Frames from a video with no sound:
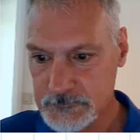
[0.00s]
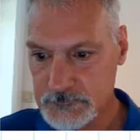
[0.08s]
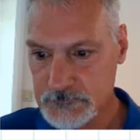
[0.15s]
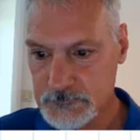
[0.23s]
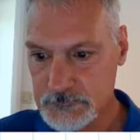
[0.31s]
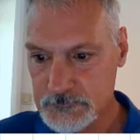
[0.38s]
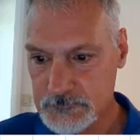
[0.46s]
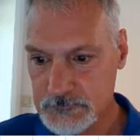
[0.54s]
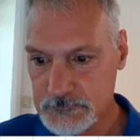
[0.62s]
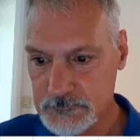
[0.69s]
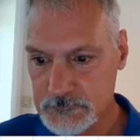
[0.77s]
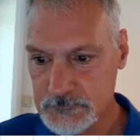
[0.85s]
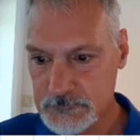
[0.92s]

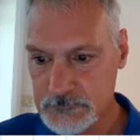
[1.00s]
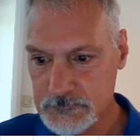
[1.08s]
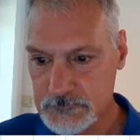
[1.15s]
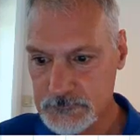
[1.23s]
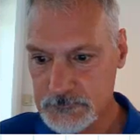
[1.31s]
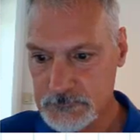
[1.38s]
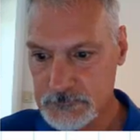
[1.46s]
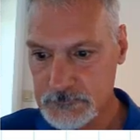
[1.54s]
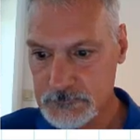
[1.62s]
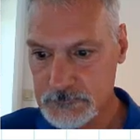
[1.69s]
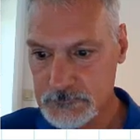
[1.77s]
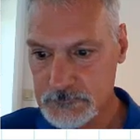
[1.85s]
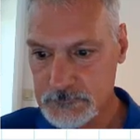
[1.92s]

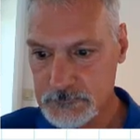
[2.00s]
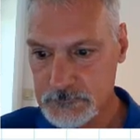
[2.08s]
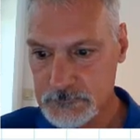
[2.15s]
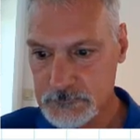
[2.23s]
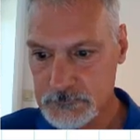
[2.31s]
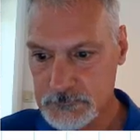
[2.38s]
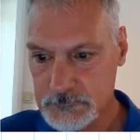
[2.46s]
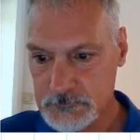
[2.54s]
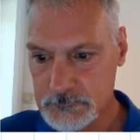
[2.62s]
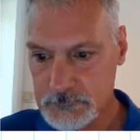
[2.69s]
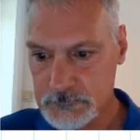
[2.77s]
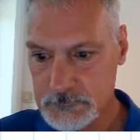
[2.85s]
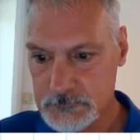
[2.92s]

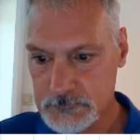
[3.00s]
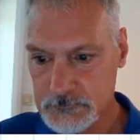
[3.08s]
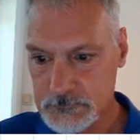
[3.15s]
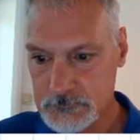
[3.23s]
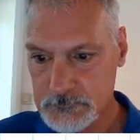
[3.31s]
No one is speaking in this clip.